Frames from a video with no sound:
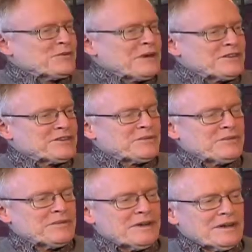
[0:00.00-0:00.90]
mentioned
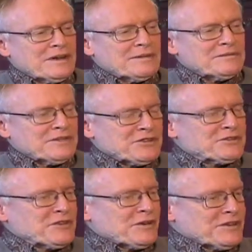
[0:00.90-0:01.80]

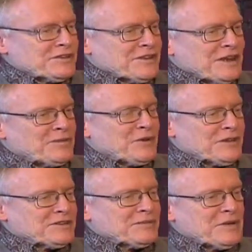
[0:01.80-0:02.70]
stores, and that brought
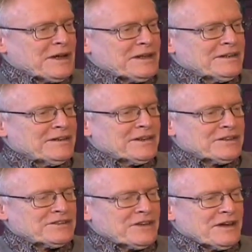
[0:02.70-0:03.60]
to mind
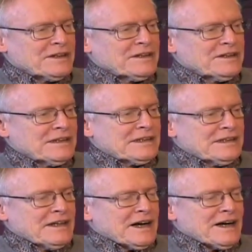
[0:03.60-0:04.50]
things like,
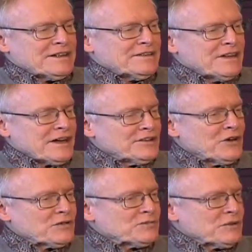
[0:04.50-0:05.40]
I
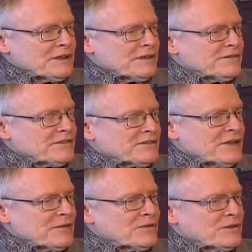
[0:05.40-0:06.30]
don't believe this
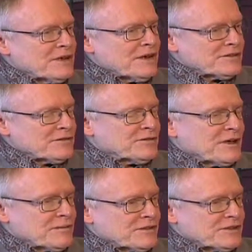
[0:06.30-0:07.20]
neighborhood has a
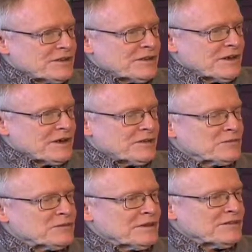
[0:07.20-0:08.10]
pharmacy. I don't
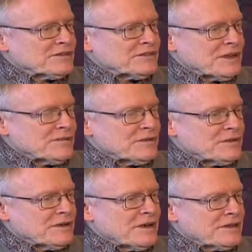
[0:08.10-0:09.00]
believe this
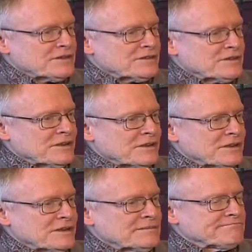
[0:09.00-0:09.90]
neighborhood has
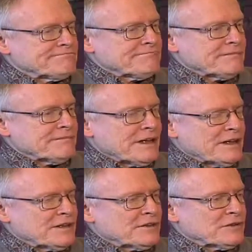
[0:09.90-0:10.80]

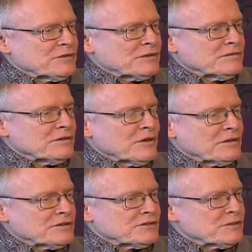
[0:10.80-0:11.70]
anything we call a
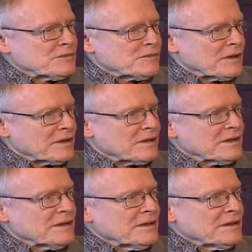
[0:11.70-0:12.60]
supermarket.
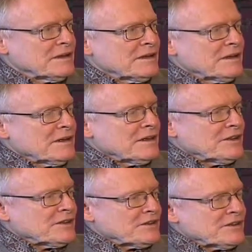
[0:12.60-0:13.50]
You
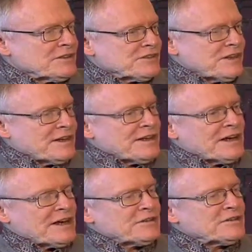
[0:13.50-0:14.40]
know, I
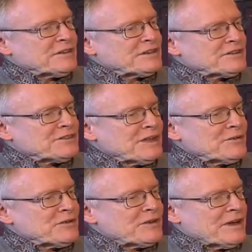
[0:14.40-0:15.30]
don't think this
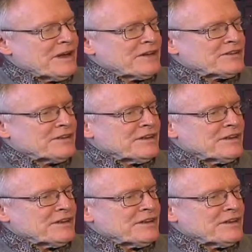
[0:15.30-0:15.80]
neighborhood has